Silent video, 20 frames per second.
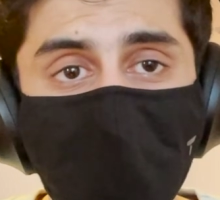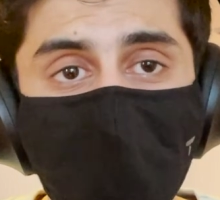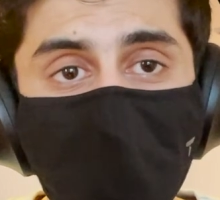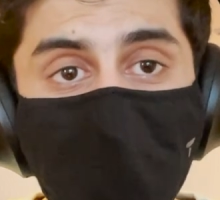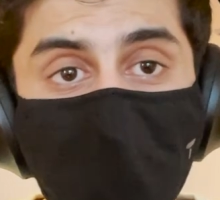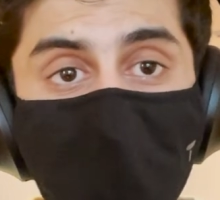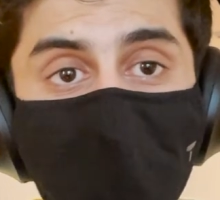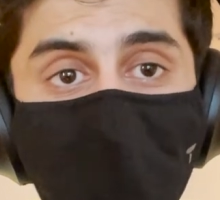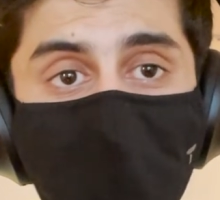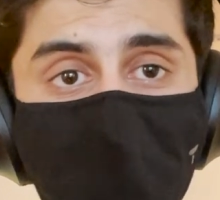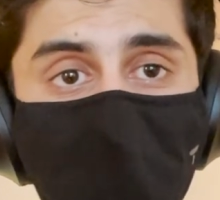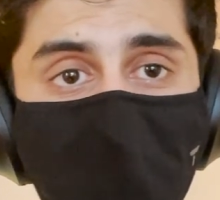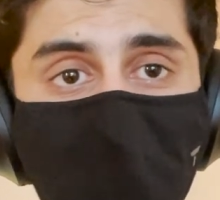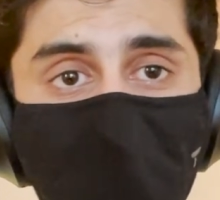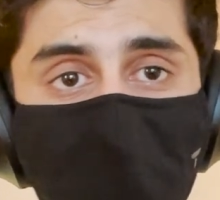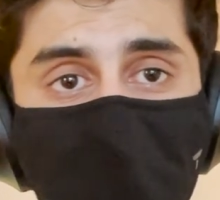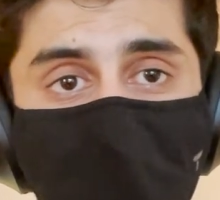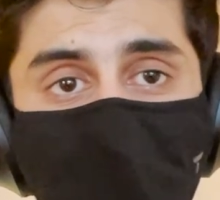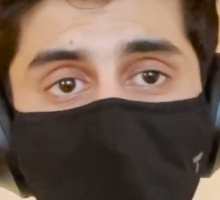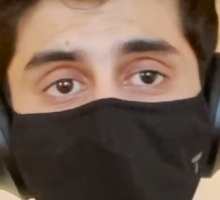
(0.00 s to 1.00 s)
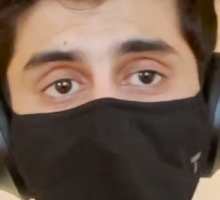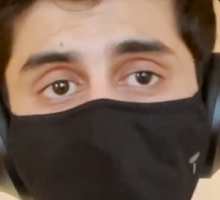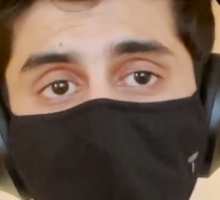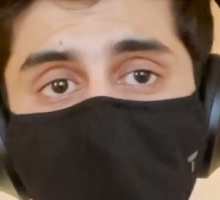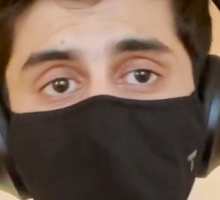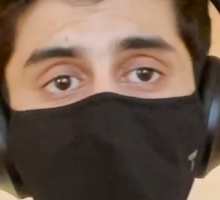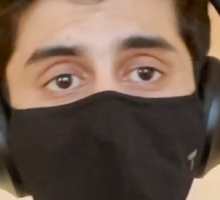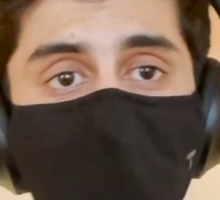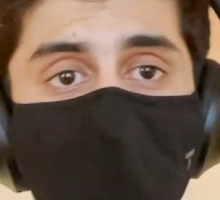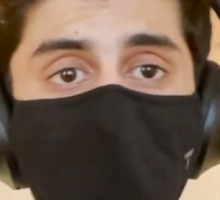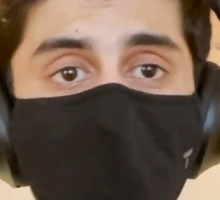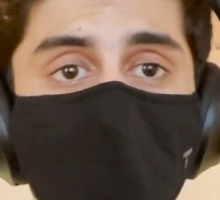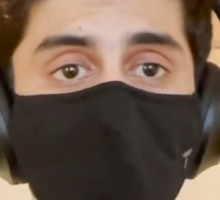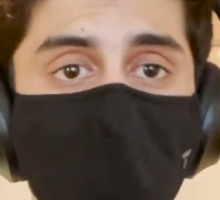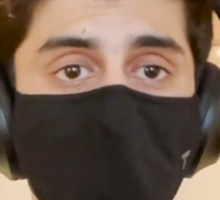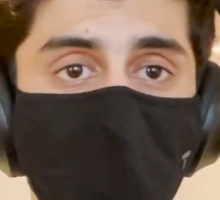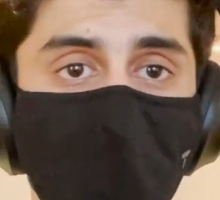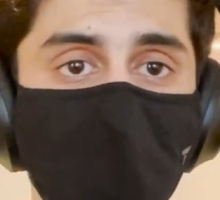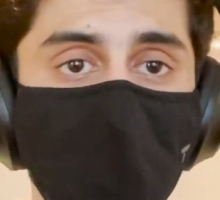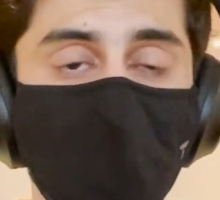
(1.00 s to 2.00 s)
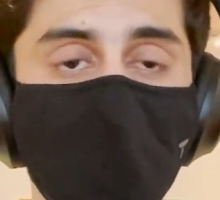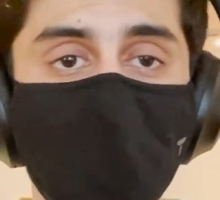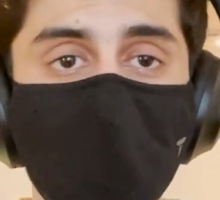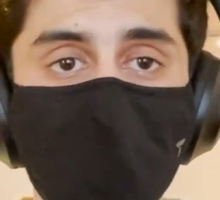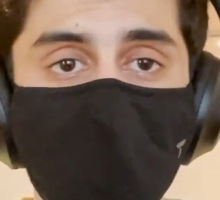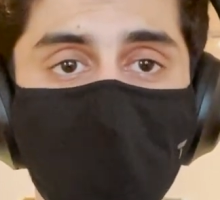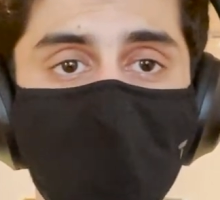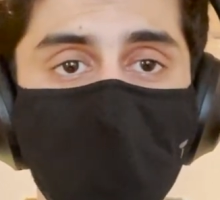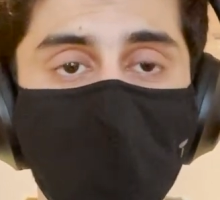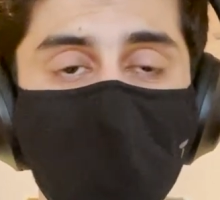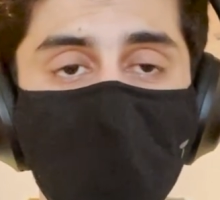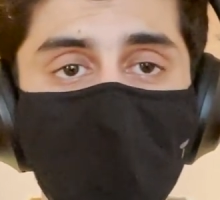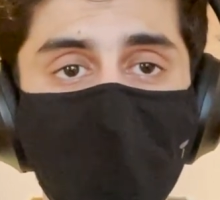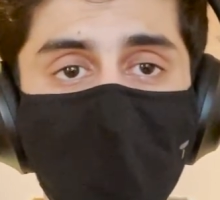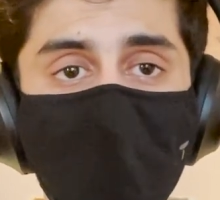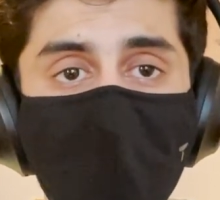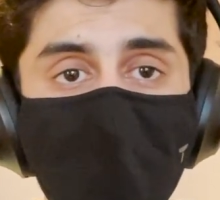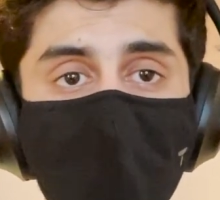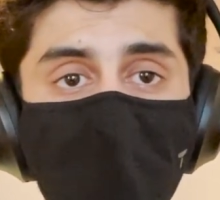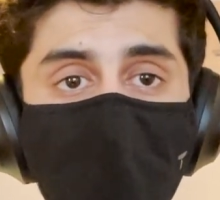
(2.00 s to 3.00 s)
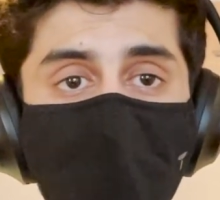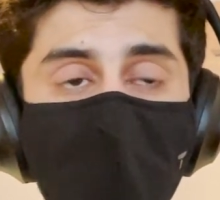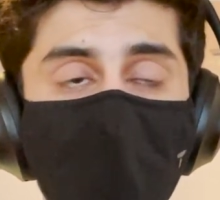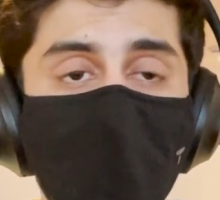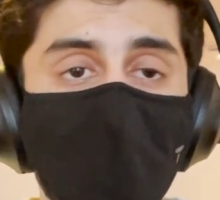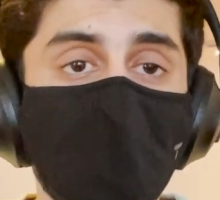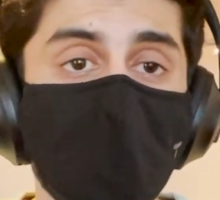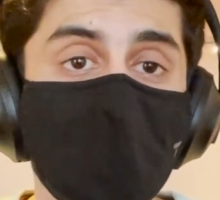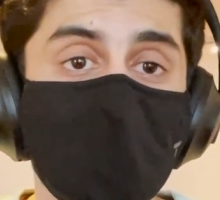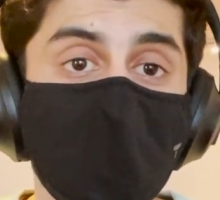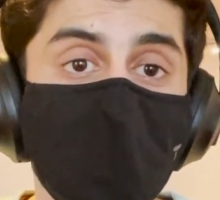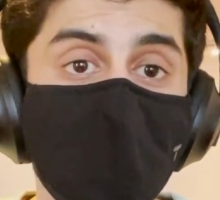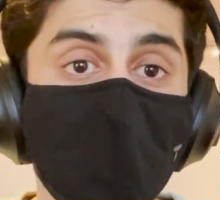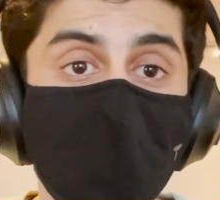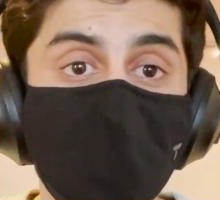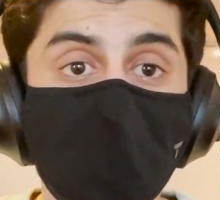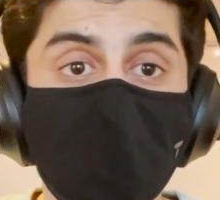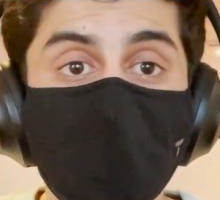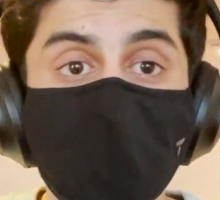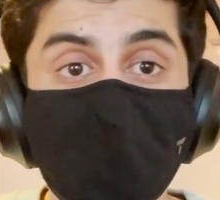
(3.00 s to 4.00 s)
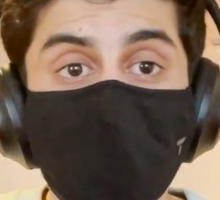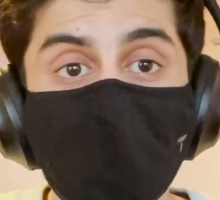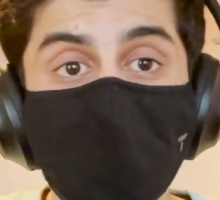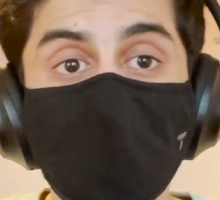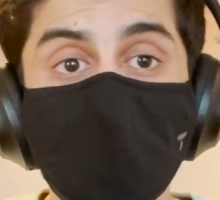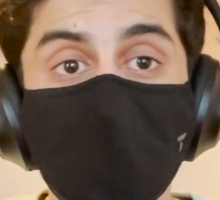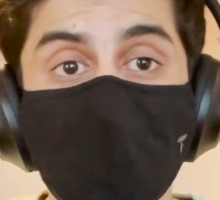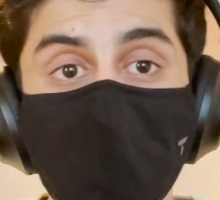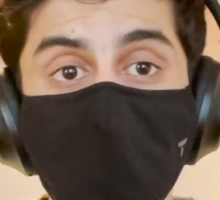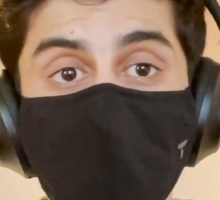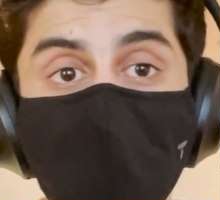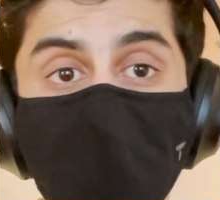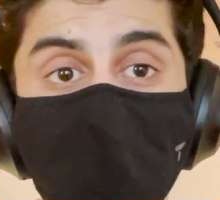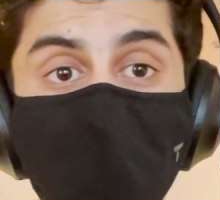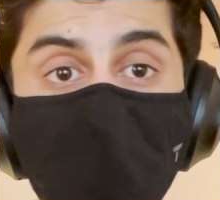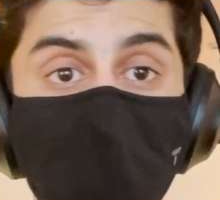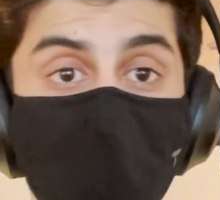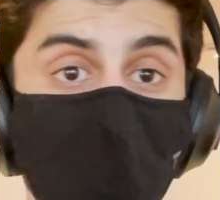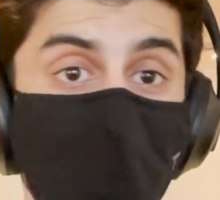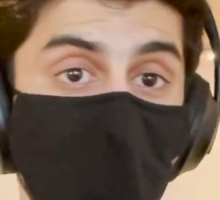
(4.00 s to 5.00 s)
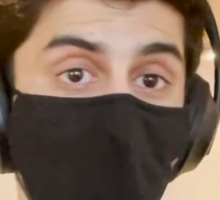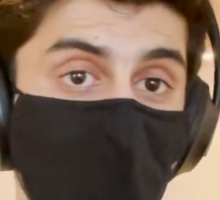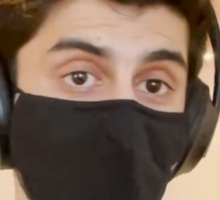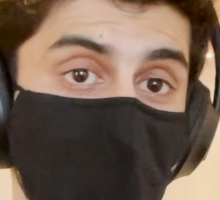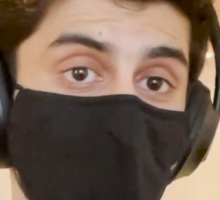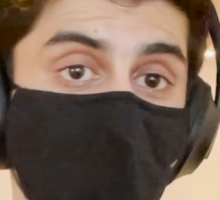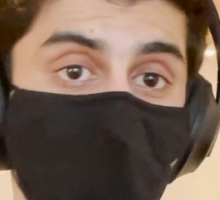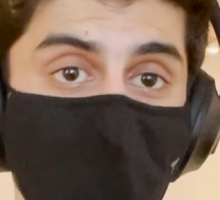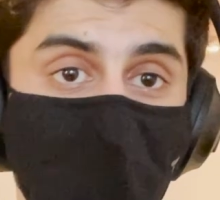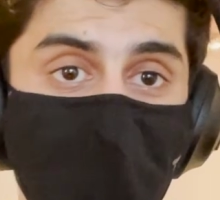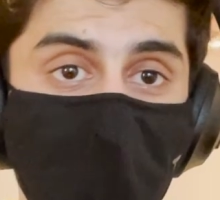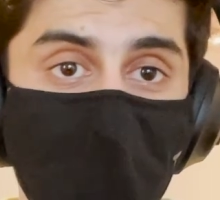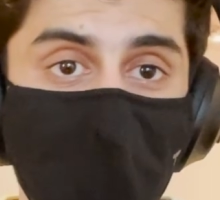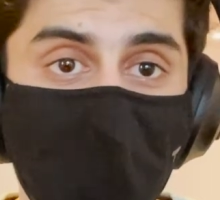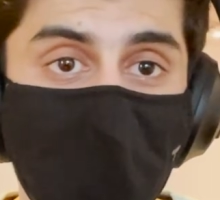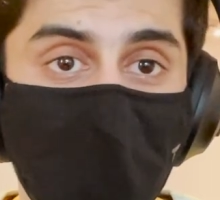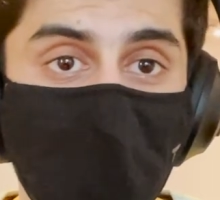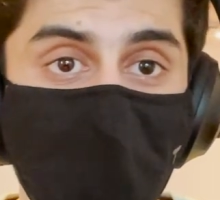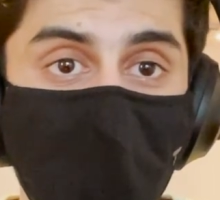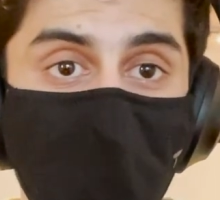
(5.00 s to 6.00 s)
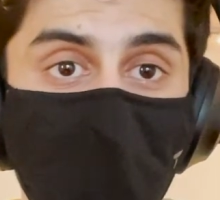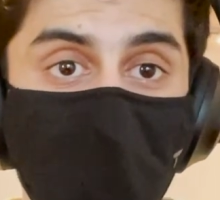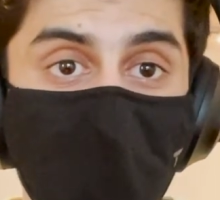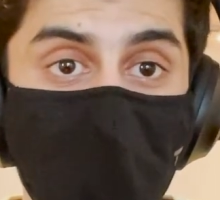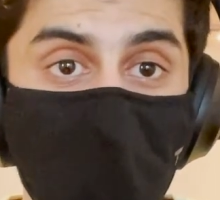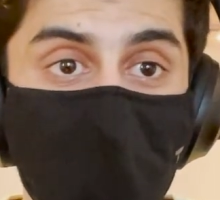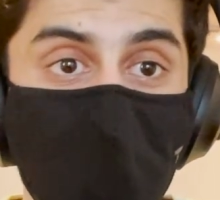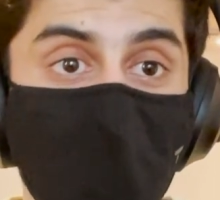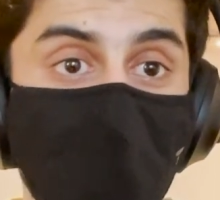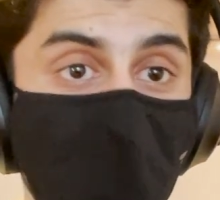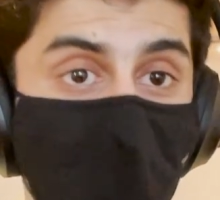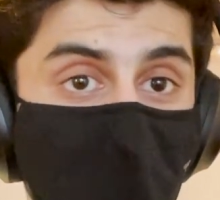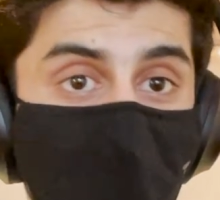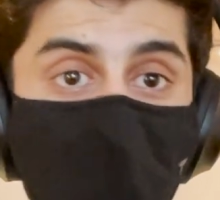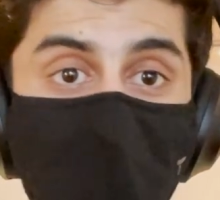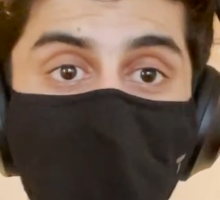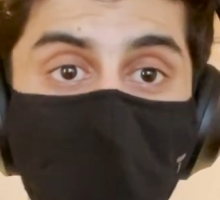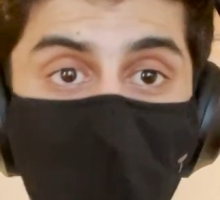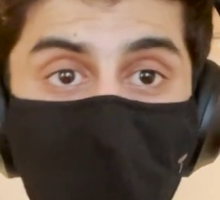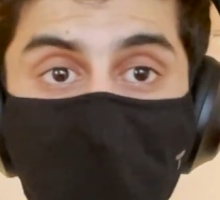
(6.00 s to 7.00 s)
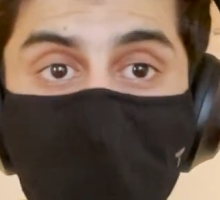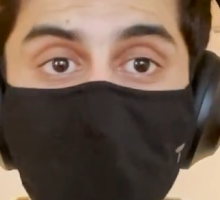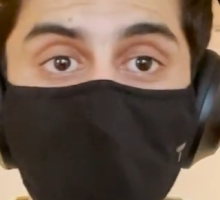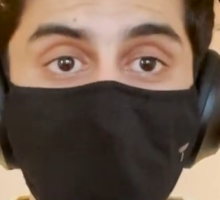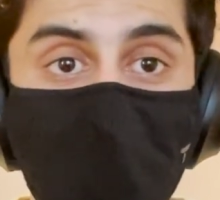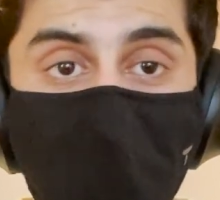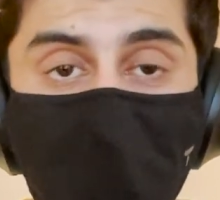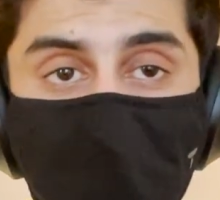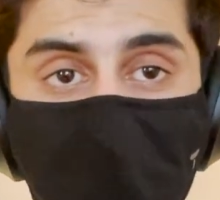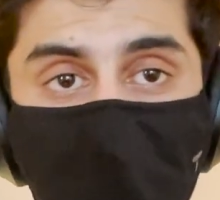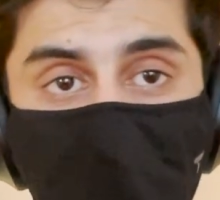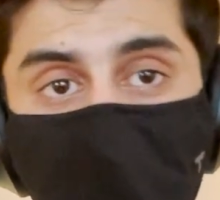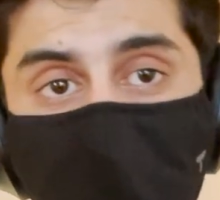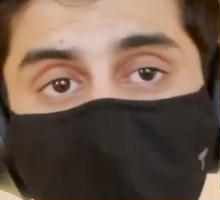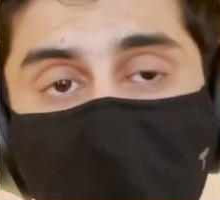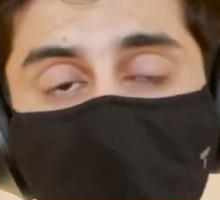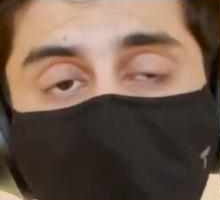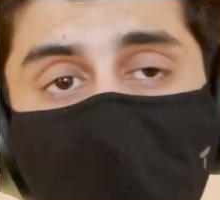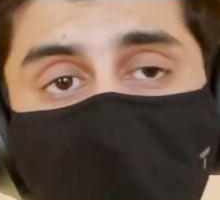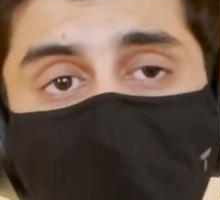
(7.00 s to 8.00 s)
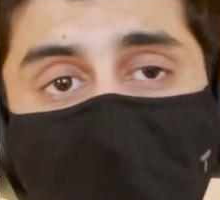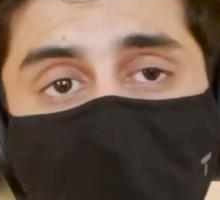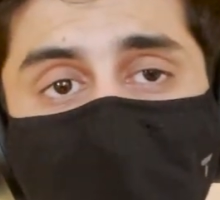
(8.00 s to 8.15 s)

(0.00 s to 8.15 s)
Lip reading: impact of it, because people will be will benefit it from financially, and which I think is the biggest reason.